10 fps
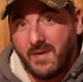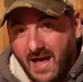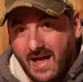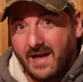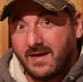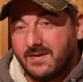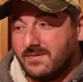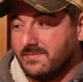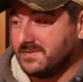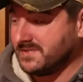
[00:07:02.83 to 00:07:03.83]
back
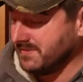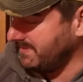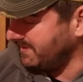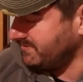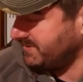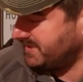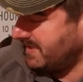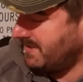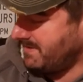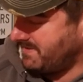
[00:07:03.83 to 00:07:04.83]
with some
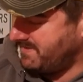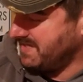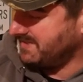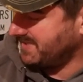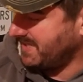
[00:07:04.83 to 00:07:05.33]
interesting things,